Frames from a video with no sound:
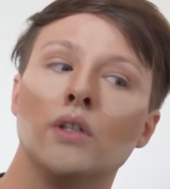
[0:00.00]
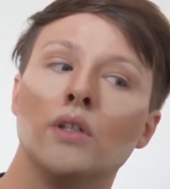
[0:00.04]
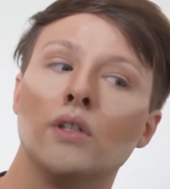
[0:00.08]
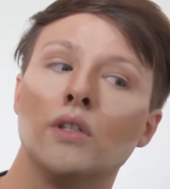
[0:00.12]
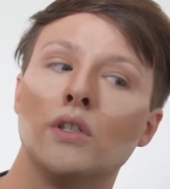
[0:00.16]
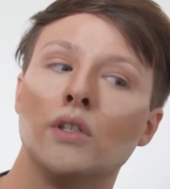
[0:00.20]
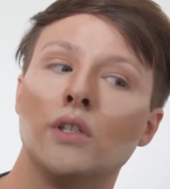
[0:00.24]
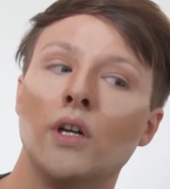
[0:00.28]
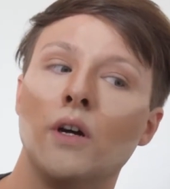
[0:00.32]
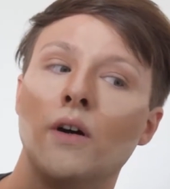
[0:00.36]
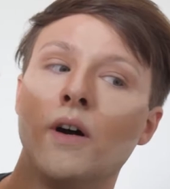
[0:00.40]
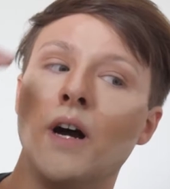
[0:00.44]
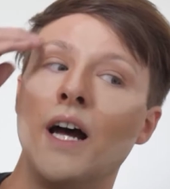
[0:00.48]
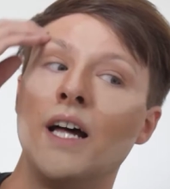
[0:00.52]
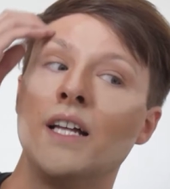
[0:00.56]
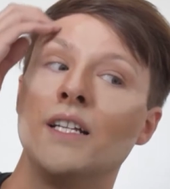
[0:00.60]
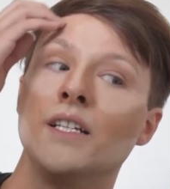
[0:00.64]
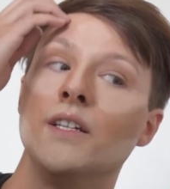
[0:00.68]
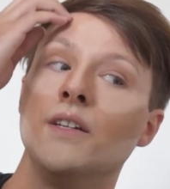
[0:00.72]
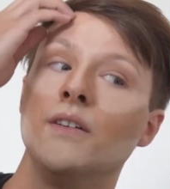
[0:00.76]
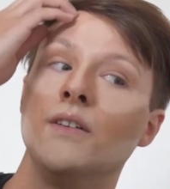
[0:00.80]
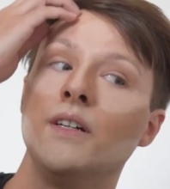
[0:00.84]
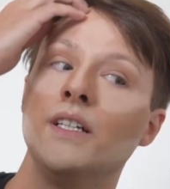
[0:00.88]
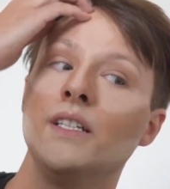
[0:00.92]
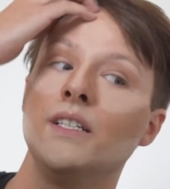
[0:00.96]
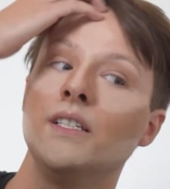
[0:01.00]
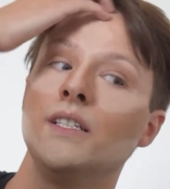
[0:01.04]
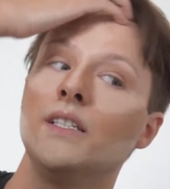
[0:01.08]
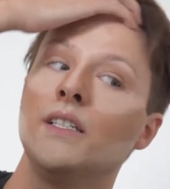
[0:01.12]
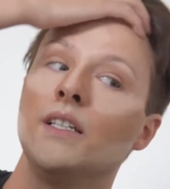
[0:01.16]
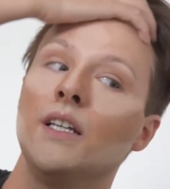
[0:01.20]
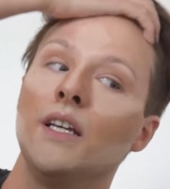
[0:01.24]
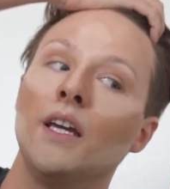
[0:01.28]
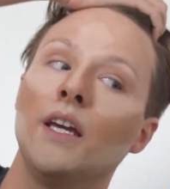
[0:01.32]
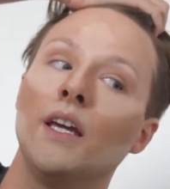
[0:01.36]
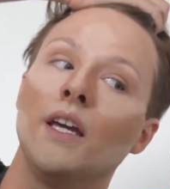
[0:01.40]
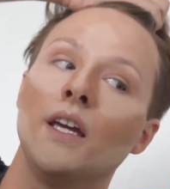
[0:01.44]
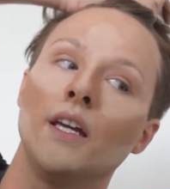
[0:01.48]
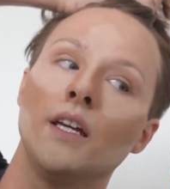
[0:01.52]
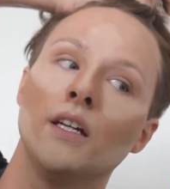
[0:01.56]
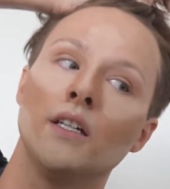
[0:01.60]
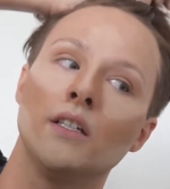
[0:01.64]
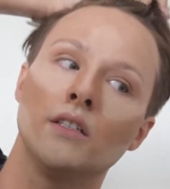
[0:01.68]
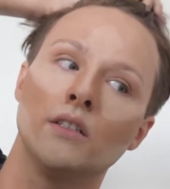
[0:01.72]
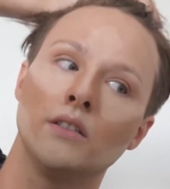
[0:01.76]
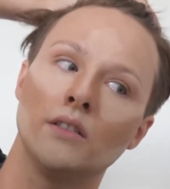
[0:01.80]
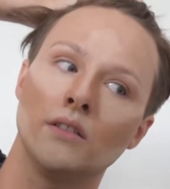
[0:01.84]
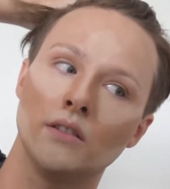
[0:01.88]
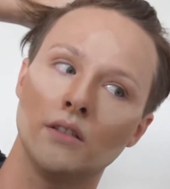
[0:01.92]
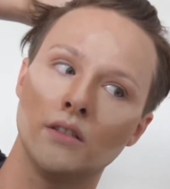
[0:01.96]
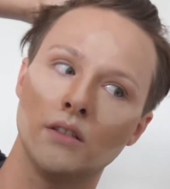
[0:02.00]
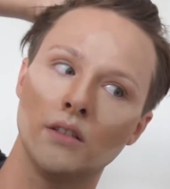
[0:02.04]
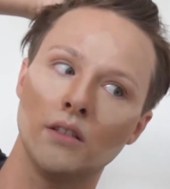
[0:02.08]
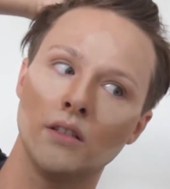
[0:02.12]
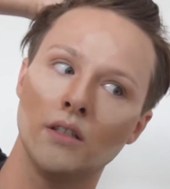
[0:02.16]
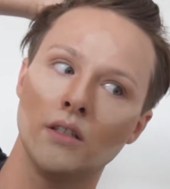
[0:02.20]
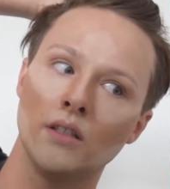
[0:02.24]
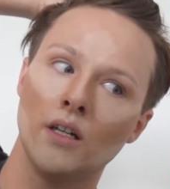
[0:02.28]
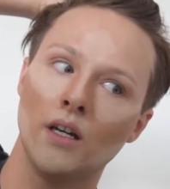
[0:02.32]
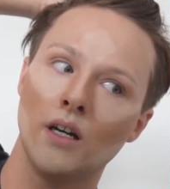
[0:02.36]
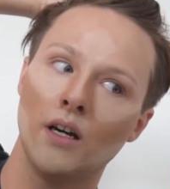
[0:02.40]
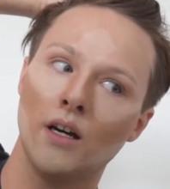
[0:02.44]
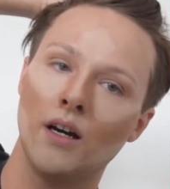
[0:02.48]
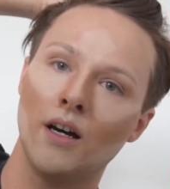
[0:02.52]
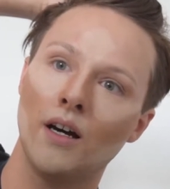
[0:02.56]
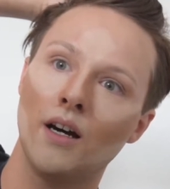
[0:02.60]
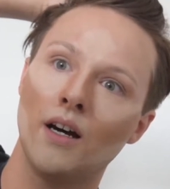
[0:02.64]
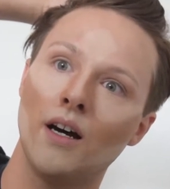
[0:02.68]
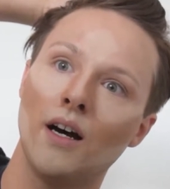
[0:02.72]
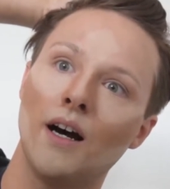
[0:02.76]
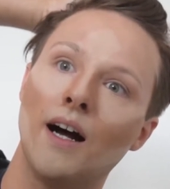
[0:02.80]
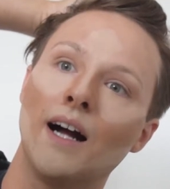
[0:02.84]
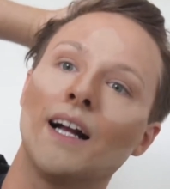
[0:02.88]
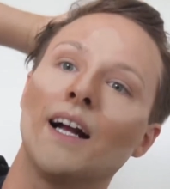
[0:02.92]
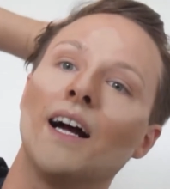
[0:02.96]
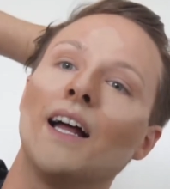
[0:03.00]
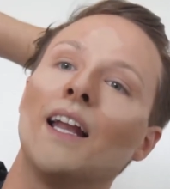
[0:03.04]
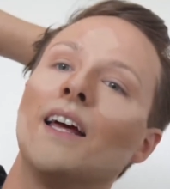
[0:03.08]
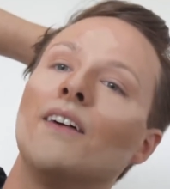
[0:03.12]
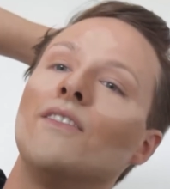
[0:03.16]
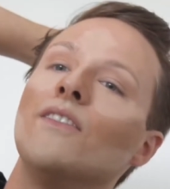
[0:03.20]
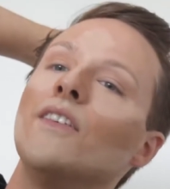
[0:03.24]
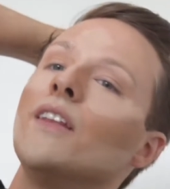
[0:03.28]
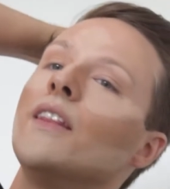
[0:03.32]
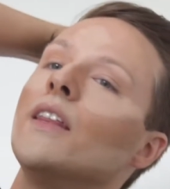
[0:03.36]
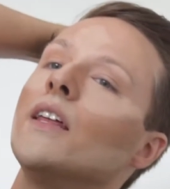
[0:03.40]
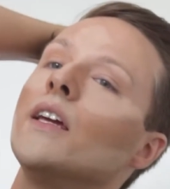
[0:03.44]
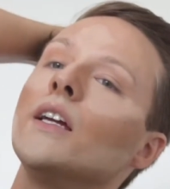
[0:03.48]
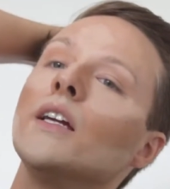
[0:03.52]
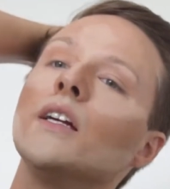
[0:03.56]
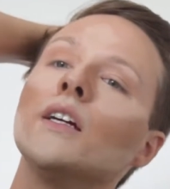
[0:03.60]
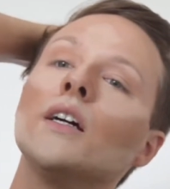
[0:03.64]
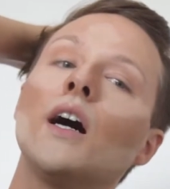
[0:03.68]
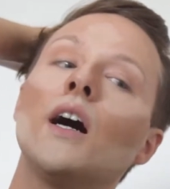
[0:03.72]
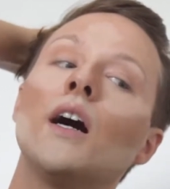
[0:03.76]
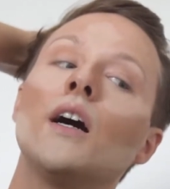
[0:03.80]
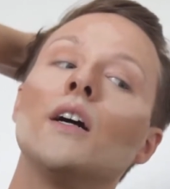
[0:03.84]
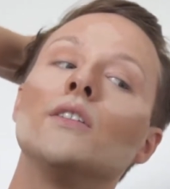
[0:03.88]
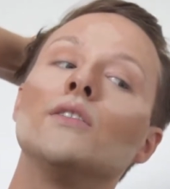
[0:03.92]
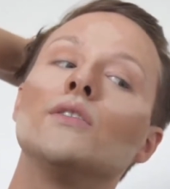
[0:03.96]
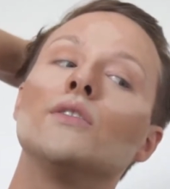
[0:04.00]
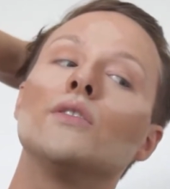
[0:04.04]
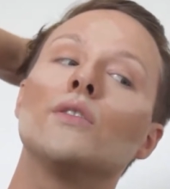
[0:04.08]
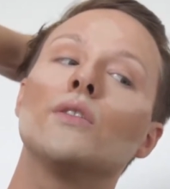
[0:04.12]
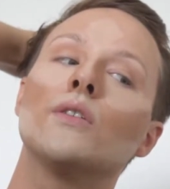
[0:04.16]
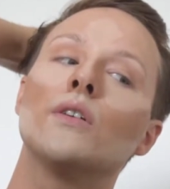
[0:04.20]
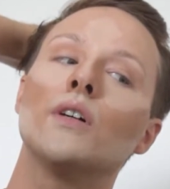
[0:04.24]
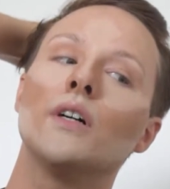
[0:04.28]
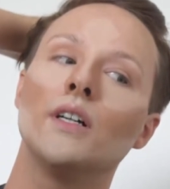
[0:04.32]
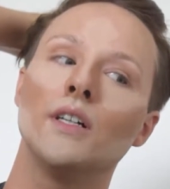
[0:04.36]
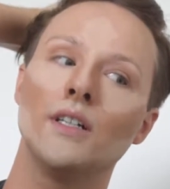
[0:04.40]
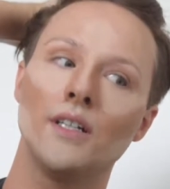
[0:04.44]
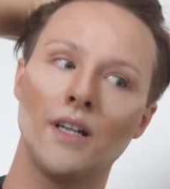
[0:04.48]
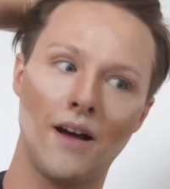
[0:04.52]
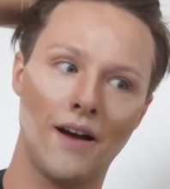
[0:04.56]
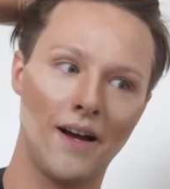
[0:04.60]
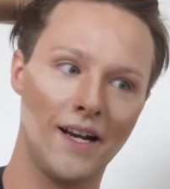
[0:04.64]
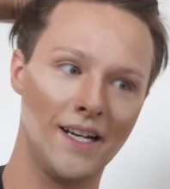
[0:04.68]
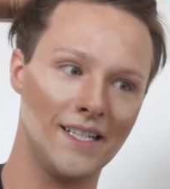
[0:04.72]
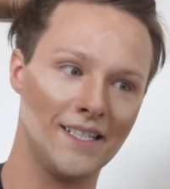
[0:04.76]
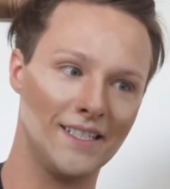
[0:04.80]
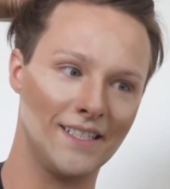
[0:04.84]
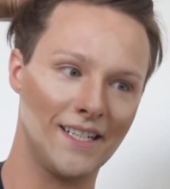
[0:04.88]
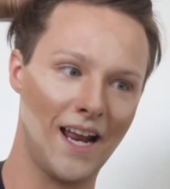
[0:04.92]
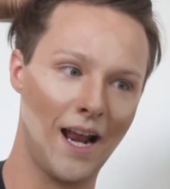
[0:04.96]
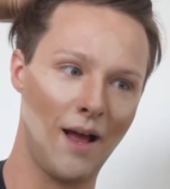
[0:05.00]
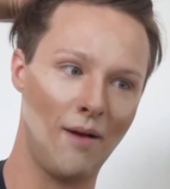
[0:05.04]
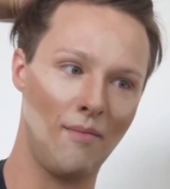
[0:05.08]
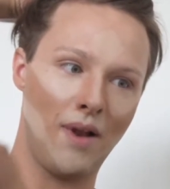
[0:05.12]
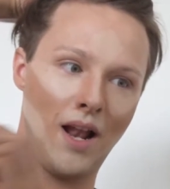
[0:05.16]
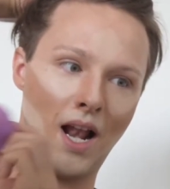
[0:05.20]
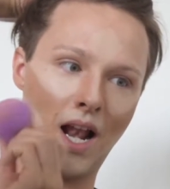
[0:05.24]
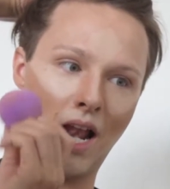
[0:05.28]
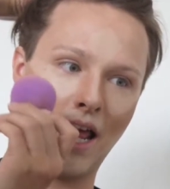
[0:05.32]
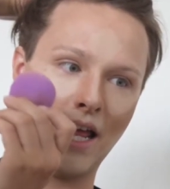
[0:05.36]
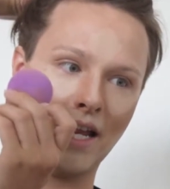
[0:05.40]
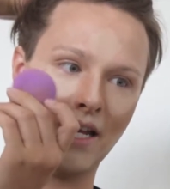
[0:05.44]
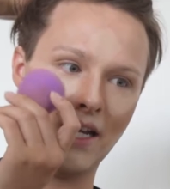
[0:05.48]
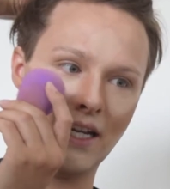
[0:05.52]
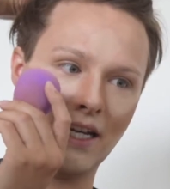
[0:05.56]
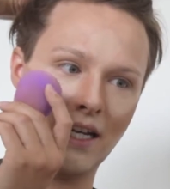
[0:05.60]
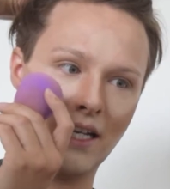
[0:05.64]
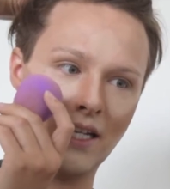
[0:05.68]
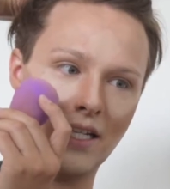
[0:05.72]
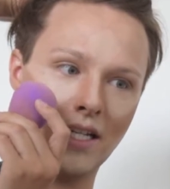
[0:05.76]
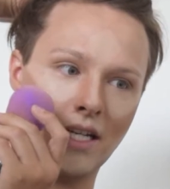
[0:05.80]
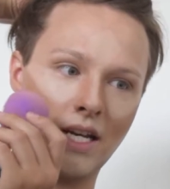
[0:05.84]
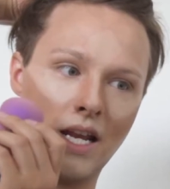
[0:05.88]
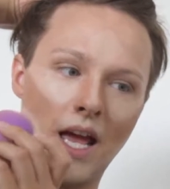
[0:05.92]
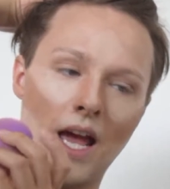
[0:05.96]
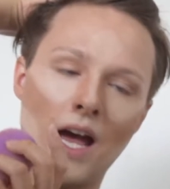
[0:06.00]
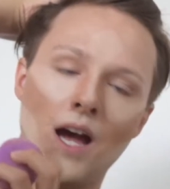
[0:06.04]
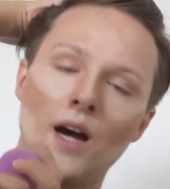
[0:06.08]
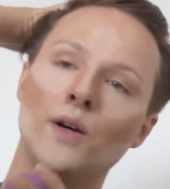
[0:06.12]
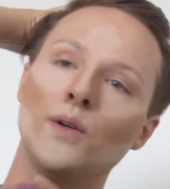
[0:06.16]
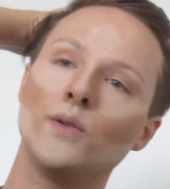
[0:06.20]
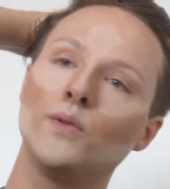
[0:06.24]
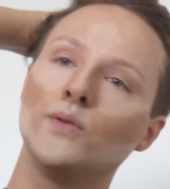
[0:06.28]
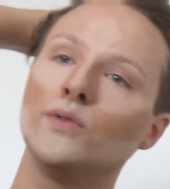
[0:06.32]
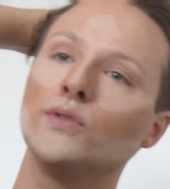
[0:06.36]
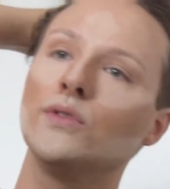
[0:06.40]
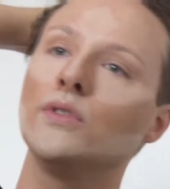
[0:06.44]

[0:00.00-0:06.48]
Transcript: So as you can see, I got everything contoured, and I just gotta blend it out.